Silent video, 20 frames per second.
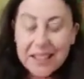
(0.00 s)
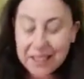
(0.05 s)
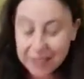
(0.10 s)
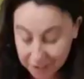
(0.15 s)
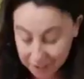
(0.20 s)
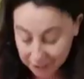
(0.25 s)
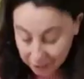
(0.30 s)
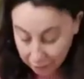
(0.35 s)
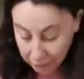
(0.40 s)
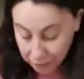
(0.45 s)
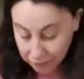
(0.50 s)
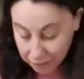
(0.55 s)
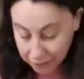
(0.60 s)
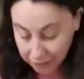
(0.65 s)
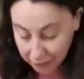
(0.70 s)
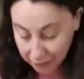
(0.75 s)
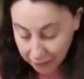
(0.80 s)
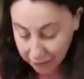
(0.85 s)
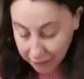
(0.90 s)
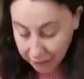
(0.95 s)
So
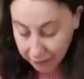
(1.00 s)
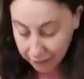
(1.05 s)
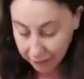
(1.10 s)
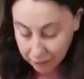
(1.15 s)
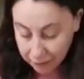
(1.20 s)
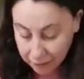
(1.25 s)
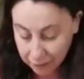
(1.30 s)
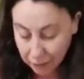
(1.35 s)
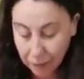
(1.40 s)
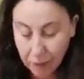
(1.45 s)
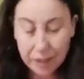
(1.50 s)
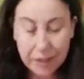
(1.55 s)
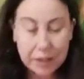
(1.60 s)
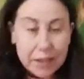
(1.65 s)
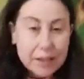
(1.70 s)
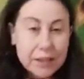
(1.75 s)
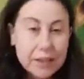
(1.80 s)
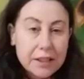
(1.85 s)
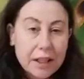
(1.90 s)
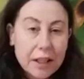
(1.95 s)
today, now I
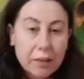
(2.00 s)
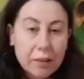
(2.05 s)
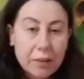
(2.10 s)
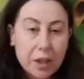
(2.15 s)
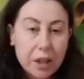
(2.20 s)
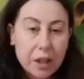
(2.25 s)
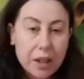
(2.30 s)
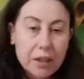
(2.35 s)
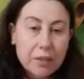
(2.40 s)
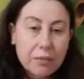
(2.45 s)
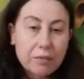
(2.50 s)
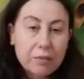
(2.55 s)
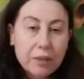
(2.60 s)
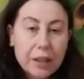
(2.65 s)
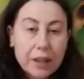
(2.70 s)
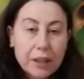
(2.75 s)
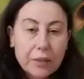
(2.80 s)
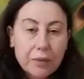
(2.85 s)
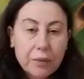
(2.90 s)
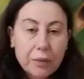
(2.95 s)
did say I would either
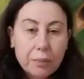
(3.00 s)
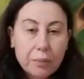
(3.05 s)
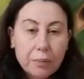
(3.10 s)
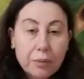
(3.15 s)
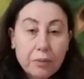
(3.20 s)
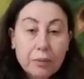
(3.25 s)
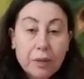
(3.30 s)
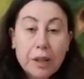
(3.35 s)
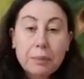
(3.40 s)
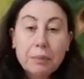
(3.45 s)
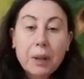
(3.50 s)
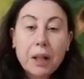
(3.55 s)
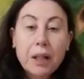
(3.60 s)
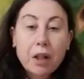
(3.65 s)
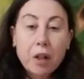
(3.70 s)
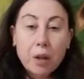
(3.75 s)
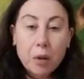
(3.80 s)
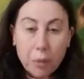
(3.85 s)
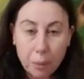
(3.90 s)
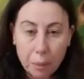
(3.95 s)
read from read my
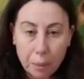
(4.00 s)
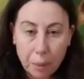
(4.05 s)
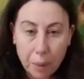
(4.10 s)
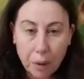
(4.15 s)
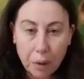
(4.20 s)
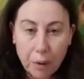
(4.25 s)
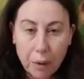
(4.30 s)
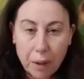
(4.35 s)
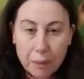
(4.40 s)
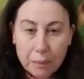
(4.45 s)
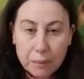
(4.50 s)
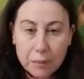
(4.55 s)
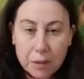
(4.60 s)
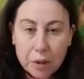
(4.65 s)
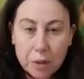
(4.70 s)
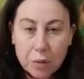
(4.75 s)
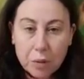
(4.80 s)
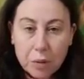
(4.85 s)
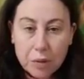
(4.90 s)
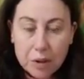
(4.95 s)
own poems
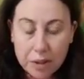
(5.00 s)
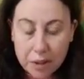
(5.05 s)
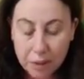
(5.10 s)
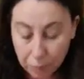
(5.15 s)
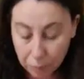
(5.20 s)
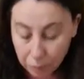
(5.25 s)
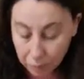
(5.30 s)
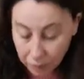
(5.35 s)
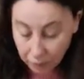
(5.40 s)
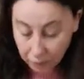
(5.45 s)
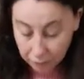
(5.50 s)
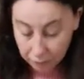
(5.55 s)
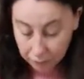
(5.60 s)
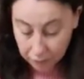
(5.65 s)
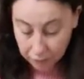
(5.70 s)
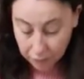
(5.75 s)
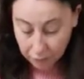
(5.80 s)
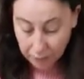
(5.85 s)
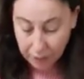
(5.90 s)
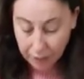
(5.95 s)
or someone
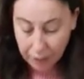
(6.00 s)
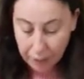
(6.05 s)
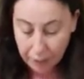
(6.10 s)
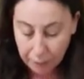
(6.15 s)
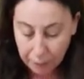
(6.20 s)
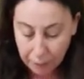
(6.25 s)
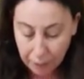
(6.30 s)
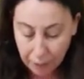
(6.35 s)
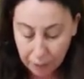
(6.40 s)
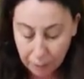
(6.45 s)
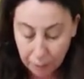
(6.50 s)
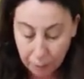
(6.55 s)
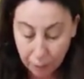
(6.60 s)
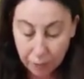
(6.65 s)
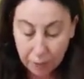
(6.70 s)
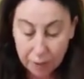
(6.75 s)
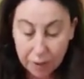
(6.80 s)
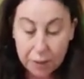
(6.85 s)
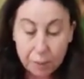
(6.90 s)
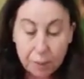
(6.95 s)
else, but I
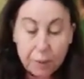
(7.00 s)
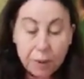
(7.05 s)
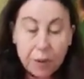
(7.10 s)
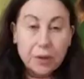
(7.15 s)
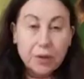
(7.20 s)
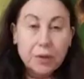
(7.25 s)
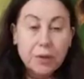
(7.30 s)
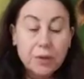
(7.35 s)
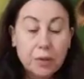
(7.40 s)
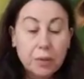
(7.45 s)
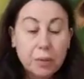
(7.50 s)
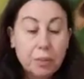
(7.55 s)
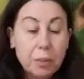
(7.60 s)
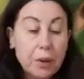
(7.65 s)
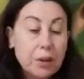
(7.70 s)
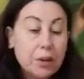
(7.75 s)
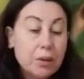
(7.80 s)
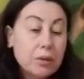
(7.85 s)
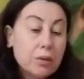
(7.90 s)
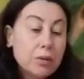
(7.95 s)
bought this beautiful
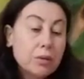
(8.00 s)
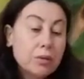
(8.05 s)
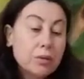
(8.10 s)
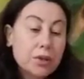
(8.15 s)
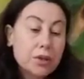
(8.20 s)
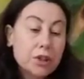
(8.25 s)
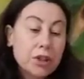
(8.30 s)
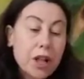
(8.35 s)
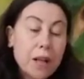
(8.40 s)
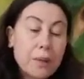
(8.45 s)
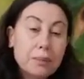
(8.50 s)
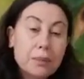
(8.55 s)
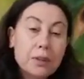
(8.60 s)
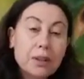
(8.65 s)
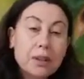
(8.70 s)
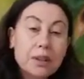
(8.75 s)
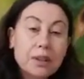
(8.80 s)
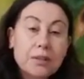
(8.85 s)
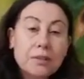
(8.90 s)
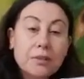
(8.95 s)
book called
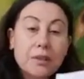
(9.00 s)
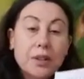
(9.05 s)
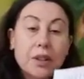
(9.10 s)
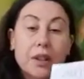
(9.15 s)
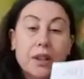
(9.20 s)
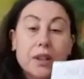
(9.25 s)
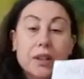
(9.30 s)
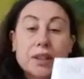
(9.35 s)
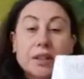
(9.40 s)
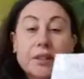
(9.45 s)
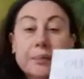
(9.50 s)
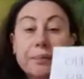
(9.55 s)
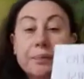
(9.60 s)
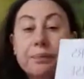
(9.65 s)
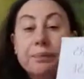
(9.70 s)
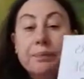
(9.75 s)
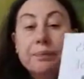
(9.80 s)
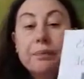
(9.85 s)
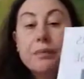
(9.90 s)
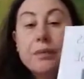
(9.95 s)
Chapters and Verse
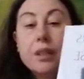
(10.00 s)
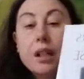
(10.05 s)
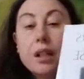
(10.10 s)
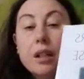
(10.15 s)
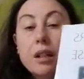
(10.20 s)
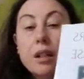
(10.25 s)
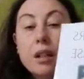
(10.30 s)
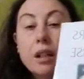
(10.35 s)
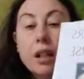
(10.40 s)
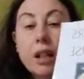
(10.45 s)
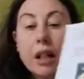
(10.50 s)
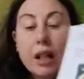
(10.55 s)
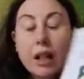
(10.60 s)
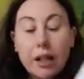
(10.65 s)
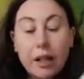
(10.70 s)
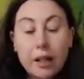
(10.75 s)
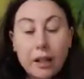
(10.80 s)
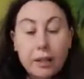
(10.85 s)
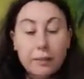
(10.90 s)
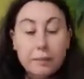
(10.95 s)

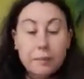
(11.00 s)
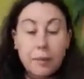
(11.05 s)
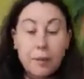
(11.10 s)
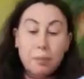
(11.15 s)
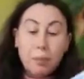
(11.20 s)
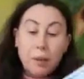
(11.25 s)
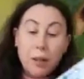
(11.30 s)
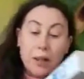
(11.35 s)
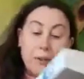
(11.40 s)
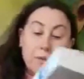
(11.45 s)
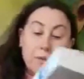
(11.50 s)
um, by